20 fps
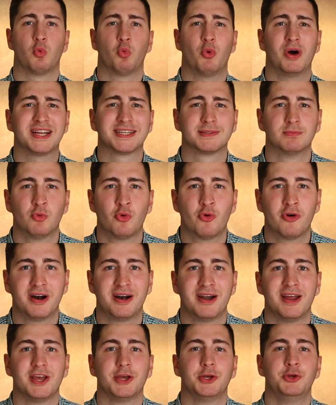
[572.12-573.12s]
What is
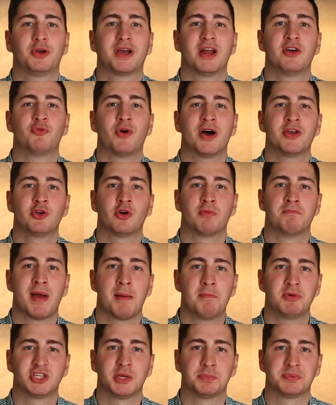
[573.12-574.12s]
more, you can run your
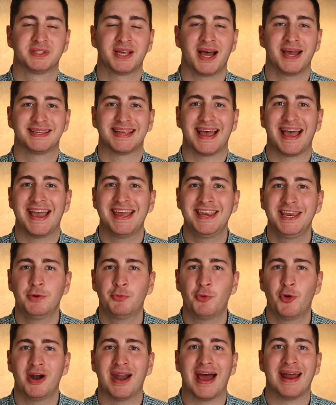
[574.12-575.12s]
membership site
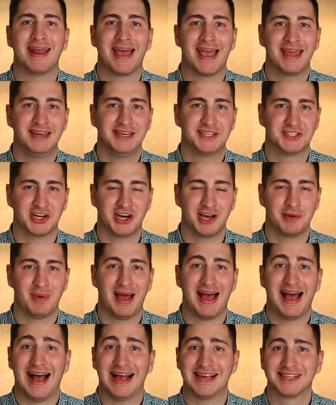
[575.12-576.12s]
anywhere and anytime
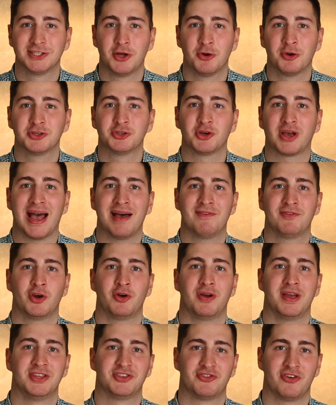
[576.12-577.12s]
as long as you have
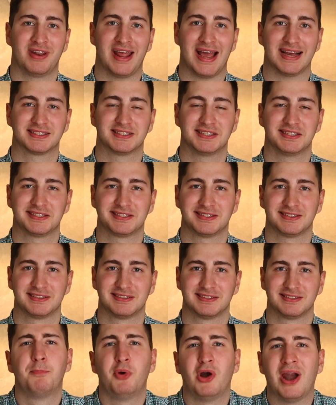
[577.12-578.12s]
your internet access.
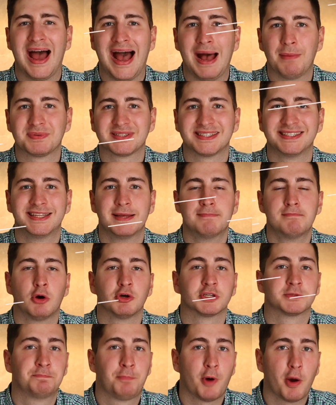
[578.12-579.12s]
Perhaps the
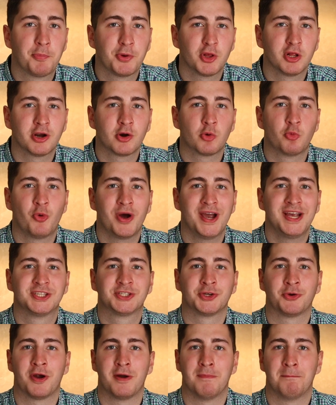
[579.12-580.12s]
most popular way
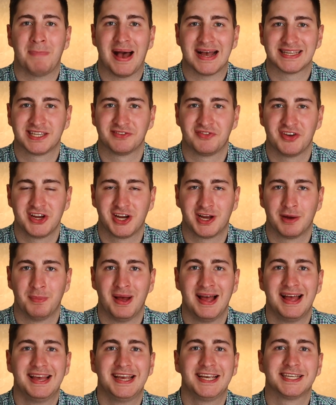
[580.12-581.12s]
to earn passive
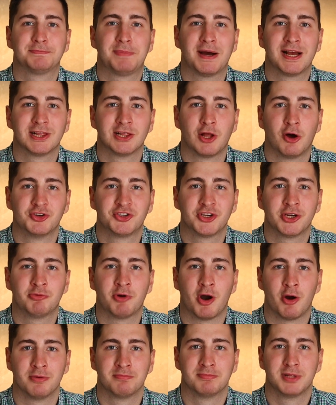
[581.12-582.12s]
income is by launching
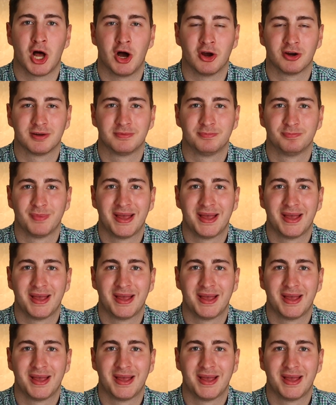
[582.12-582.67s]
your own blog.